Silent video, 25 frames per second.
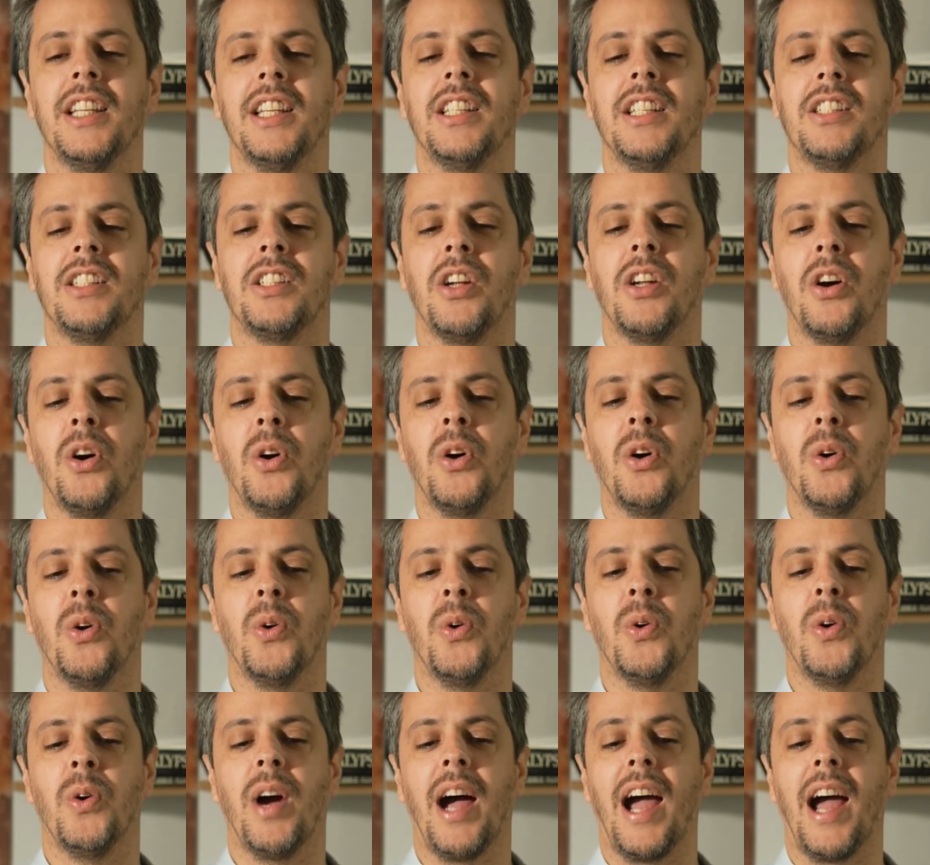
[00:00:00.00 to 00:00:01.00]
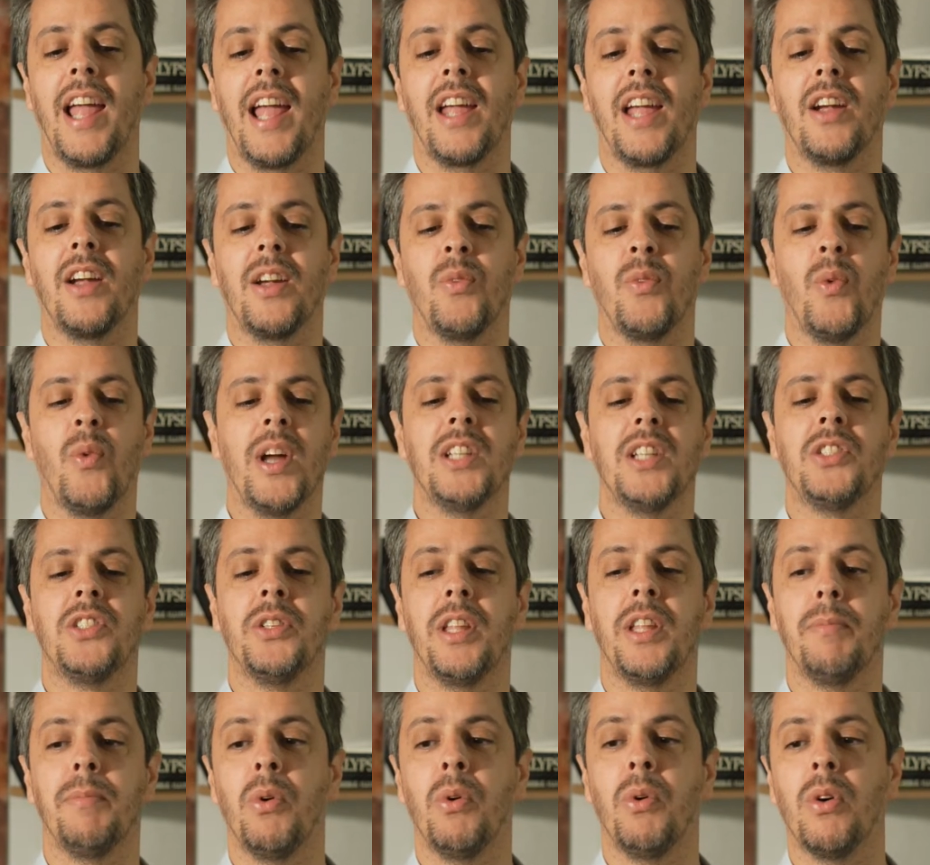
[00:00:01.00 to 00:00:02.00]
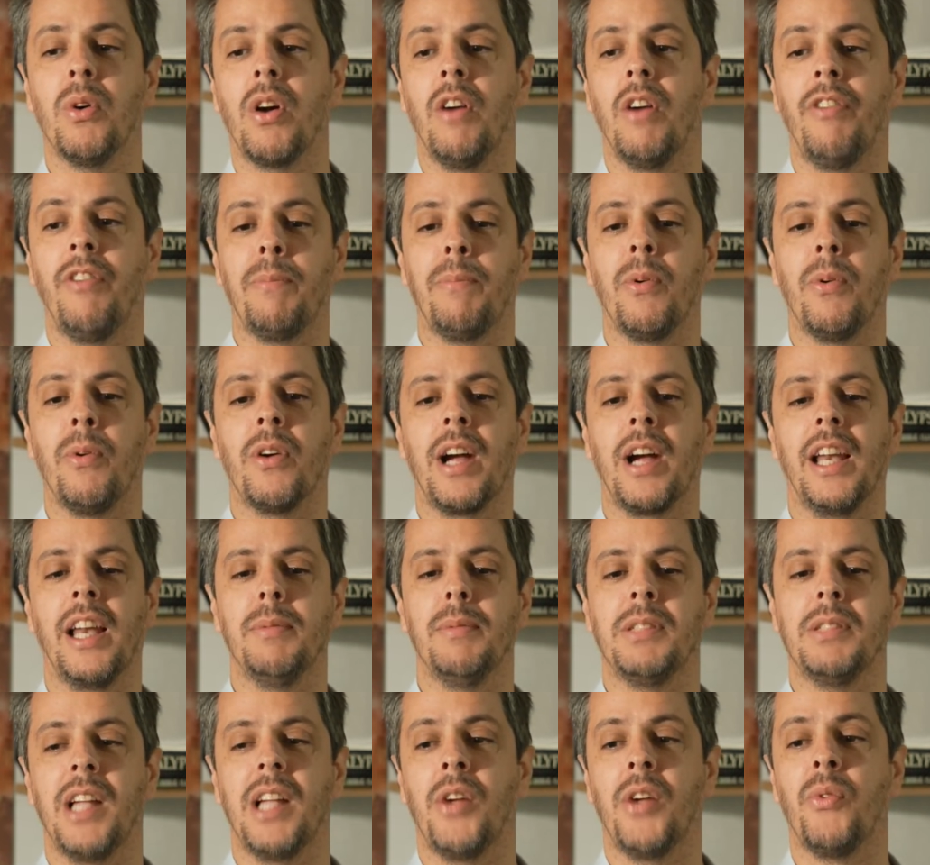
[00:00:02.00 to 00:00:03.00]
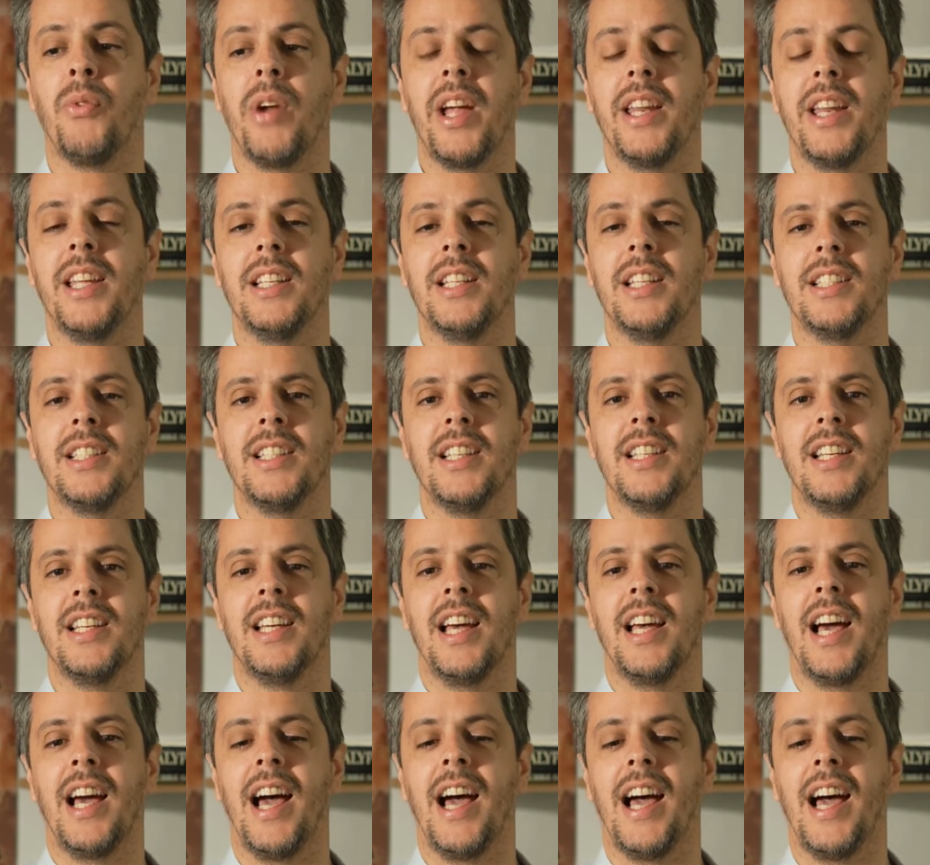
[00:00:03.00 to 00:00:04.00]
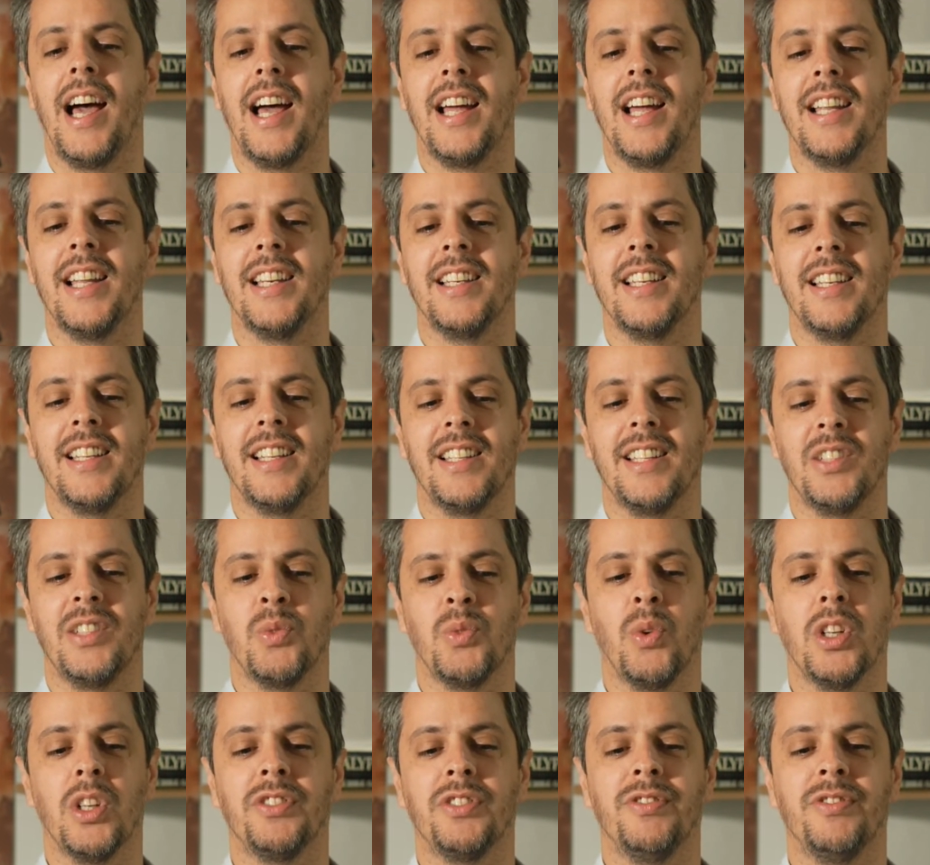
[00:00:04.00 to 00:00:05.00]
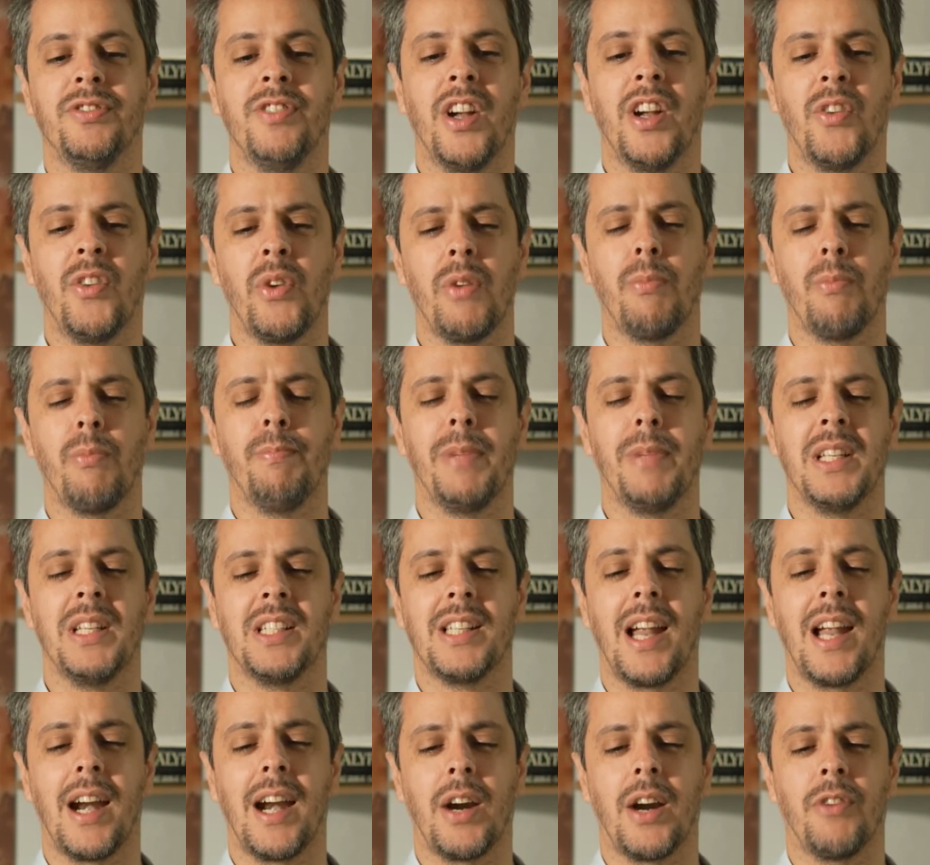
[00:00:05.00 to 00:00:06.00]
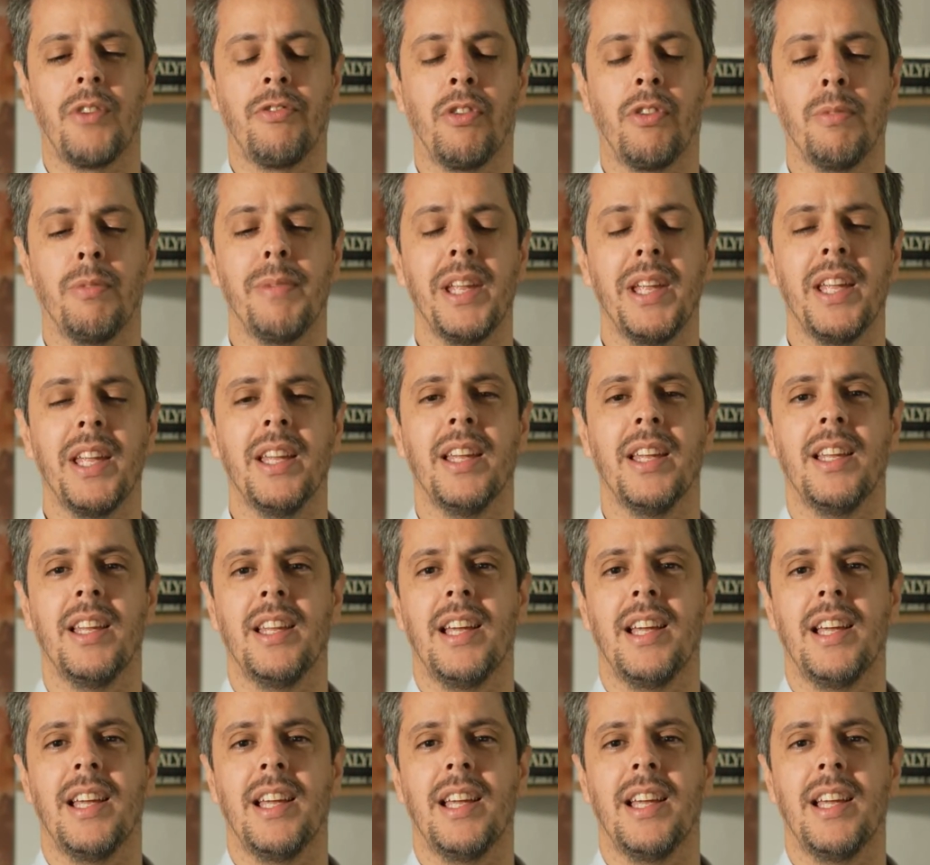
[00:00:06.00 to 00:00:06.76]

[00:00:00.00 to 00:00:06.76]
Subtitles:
So I went to the book of Apocalypse, I read it, and it was very bizarre for me.